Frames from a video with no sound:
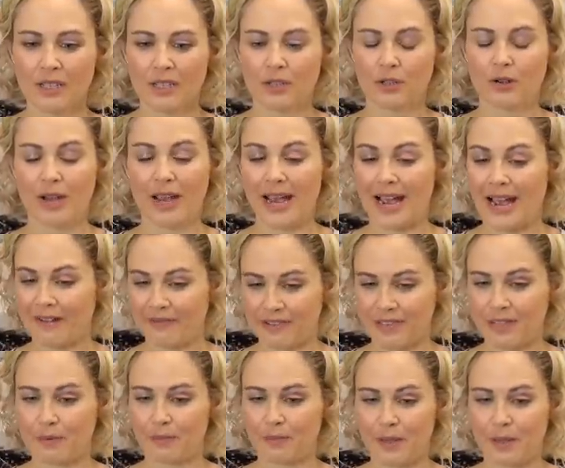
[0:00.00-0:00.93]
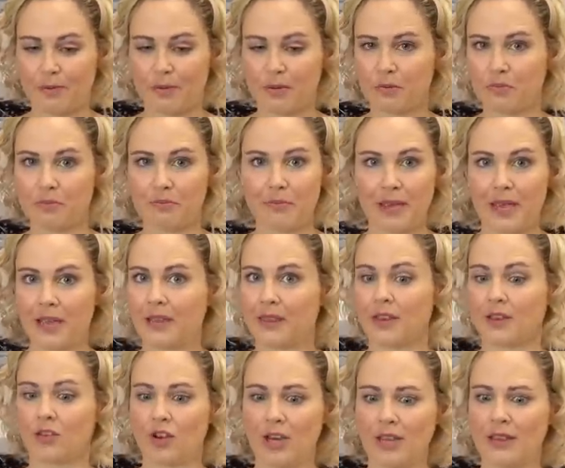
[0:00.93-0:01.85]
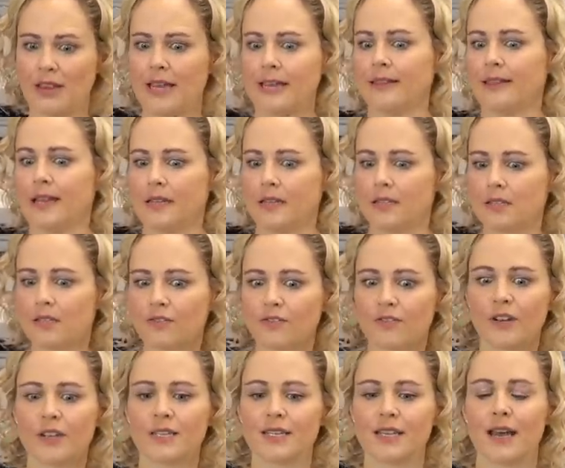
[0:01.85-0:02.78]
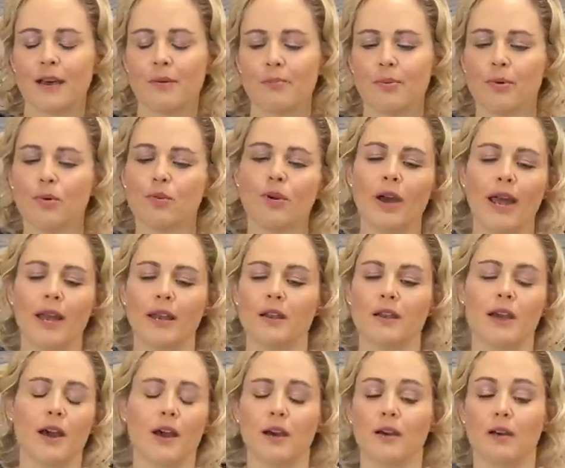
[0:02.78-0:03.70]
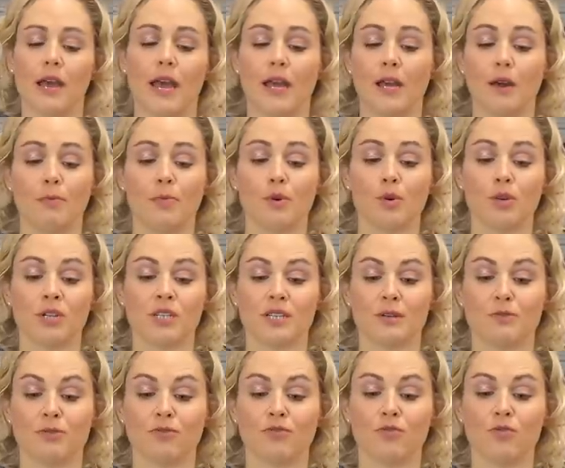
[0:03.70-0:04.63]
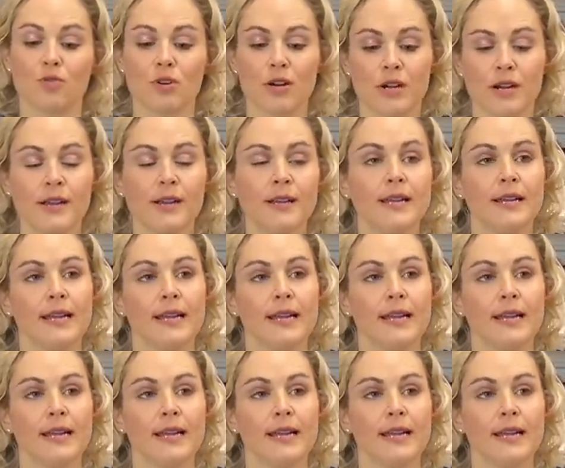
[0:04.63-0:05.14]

You know, I have seen people make the Green Line Linden, for example, in a Ponte before.